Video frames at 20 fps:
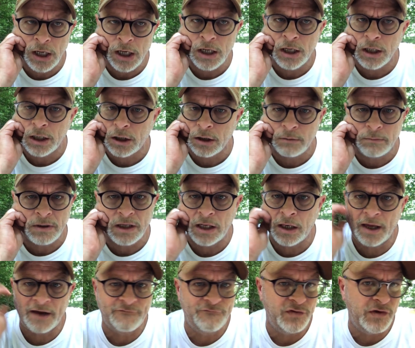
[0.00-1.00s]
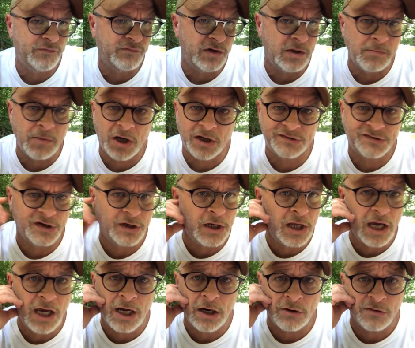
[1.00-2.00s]
and it could be like 50 bucks a
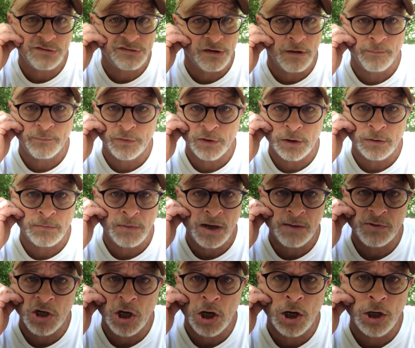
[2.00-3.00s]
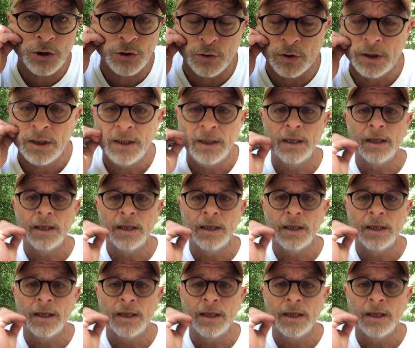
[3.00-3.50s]
day or something or maybe 100